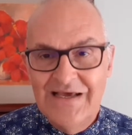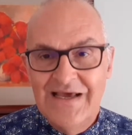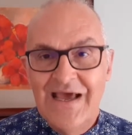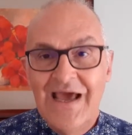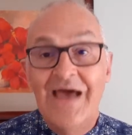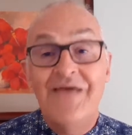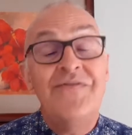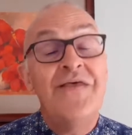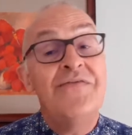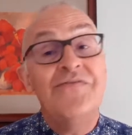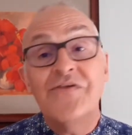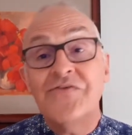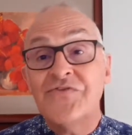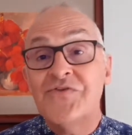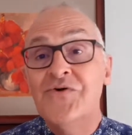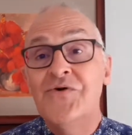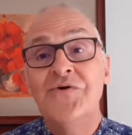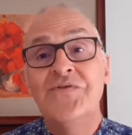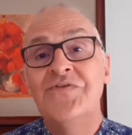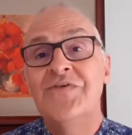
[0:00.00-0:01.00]
And then the
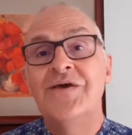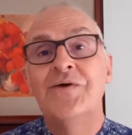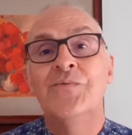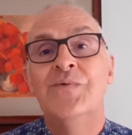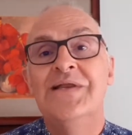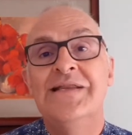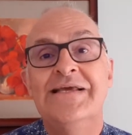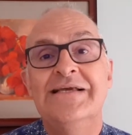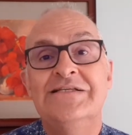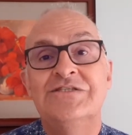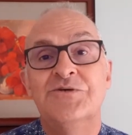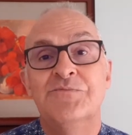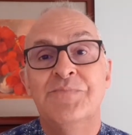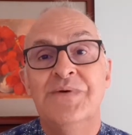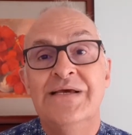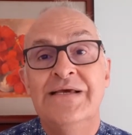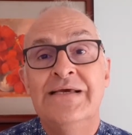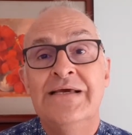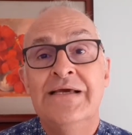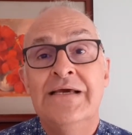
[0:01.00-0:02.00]
third thing we need to
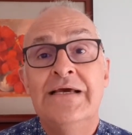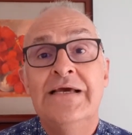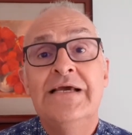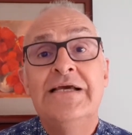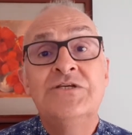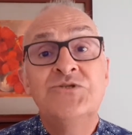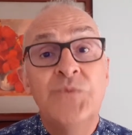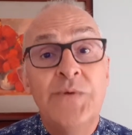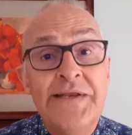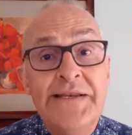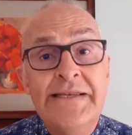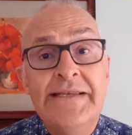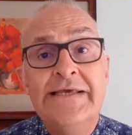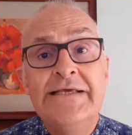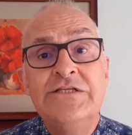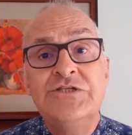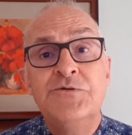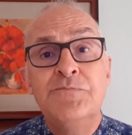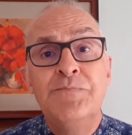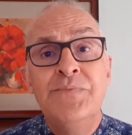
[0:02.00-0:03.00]
be is we
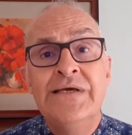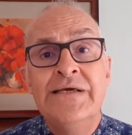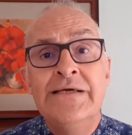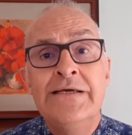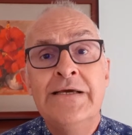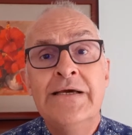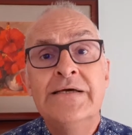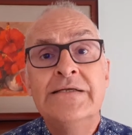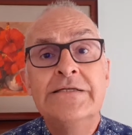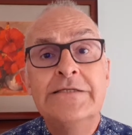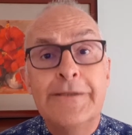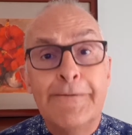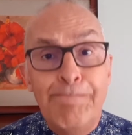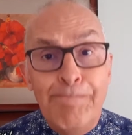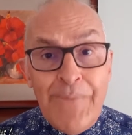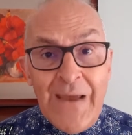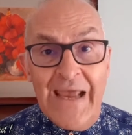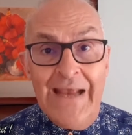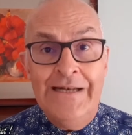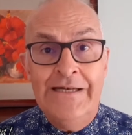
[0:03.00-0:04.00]
need to be
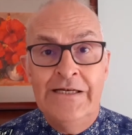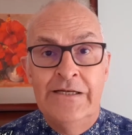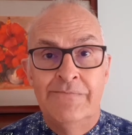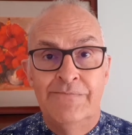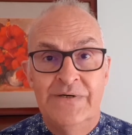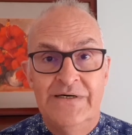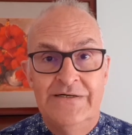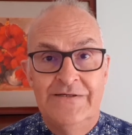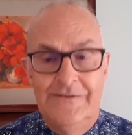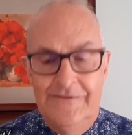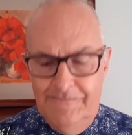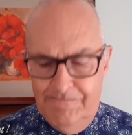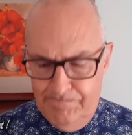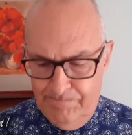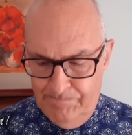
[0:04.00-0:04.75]
dependable.